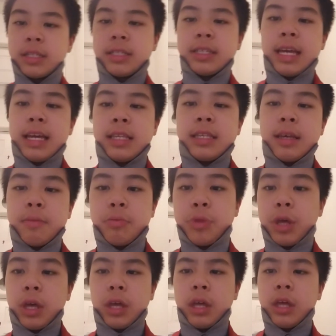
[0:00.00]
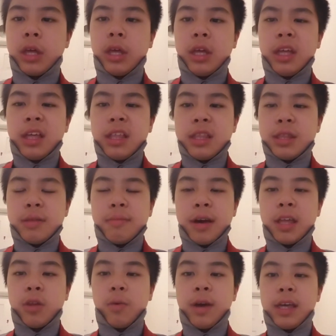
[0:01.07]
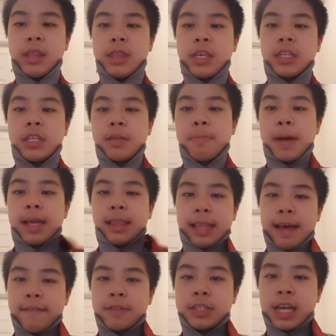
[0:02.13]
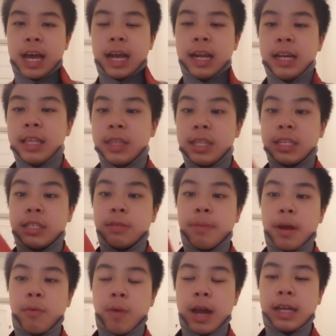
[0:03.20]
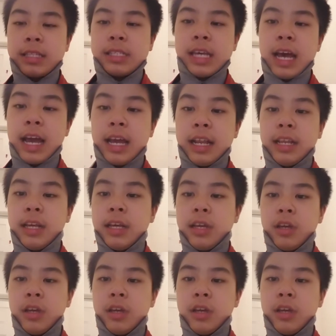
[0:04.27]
state something. By the way, this is my left side, this is my right side.